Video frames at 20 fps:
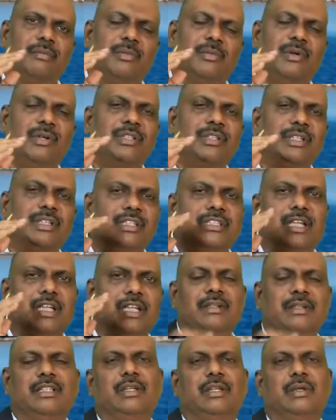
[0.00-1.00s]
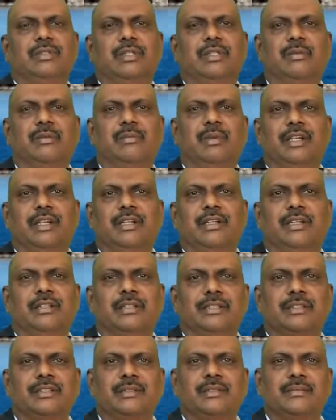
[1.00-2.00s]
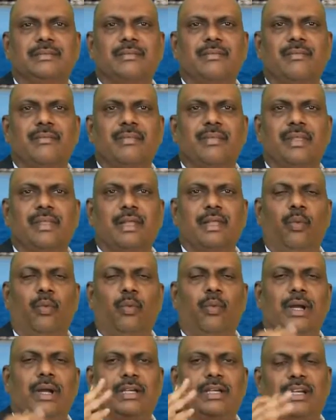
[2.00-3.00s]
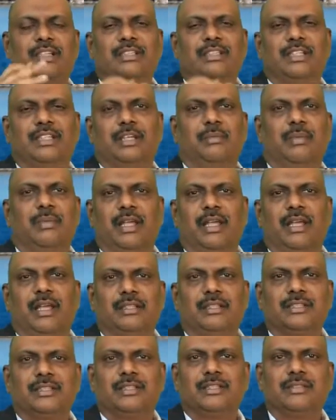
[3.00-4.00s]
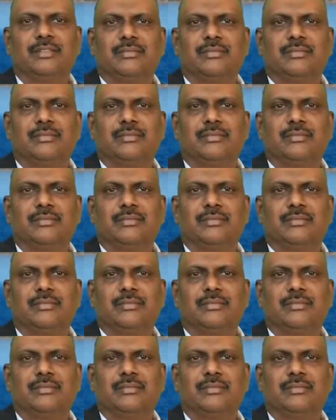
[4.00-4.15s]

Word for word: more than 7,000 meters while crossing Himalayas.